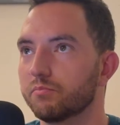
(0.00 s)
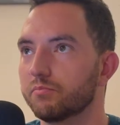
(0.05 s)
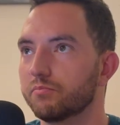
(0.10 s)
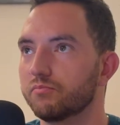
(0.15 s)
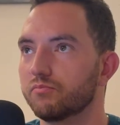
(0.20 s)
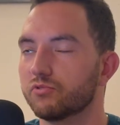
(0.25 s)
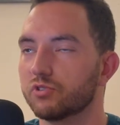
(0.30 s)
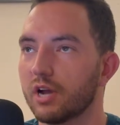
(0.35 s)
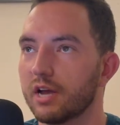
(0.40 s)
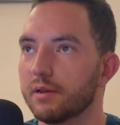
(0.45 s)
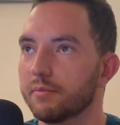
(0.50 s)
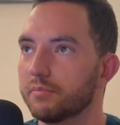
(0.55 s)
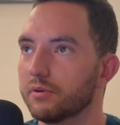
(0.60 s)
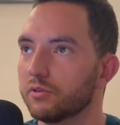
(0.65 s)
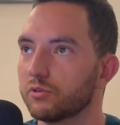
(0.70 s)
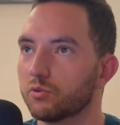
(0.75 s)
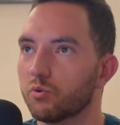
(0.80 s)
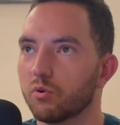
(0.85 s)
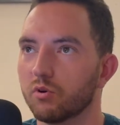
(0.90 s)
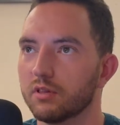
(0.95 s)
trying to build
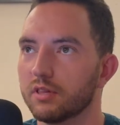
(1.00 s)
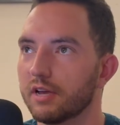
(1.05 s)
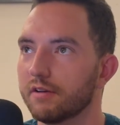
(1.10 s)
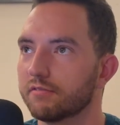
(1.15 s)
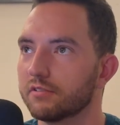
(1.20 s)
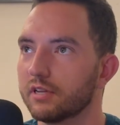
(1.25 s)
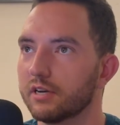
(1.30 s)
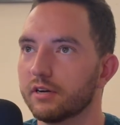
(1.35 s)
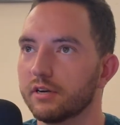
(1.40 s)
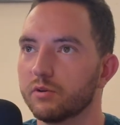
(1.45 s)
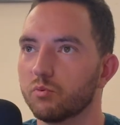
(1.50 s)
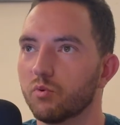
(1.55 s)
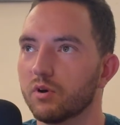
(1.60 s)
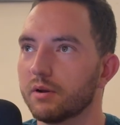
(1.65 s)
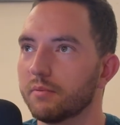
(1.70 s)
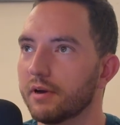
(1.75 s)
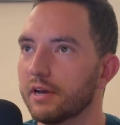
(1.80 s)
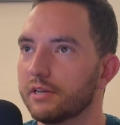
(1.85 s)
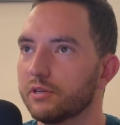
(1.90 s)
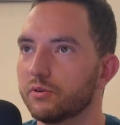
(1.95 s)
core life clarity. What am
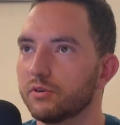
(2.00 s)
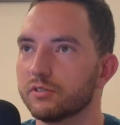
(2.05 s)
I doing?